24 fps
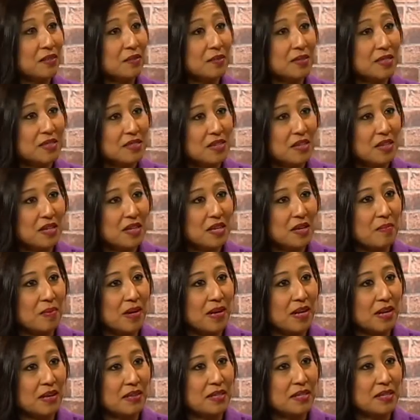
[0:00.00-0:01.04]
was talking
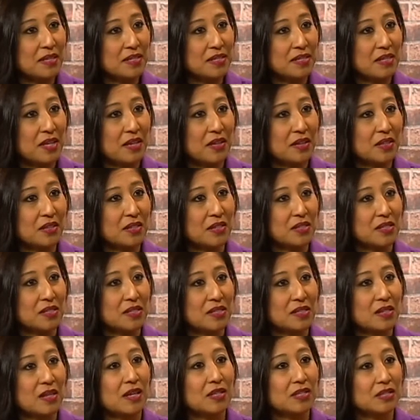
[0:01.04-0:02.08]
about how his character is
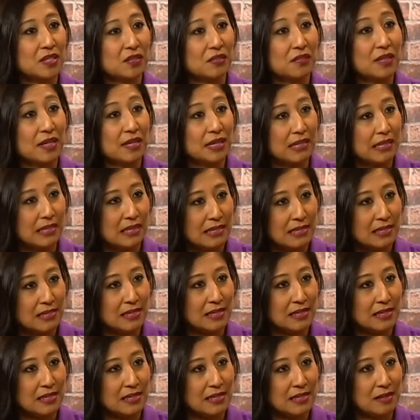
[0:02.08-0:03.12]
a lot different in
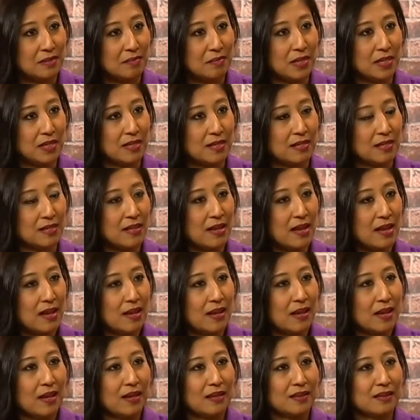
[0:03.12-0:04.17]
this season because
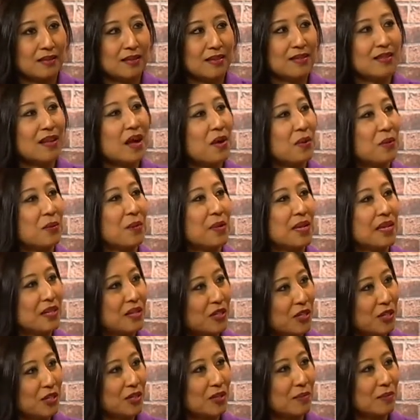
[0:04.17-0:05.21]
not
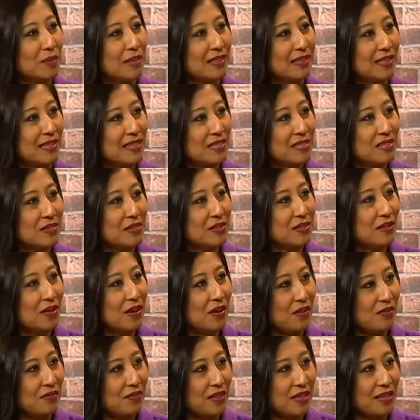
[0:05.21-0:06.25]
weaker, but less
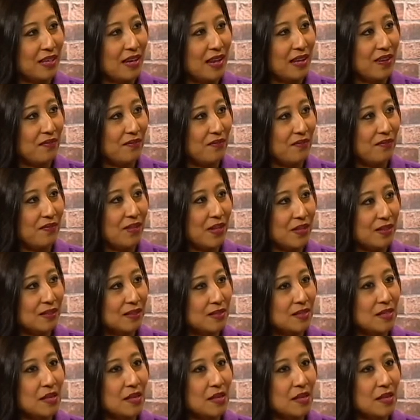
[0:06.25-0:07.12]
confident, I felt.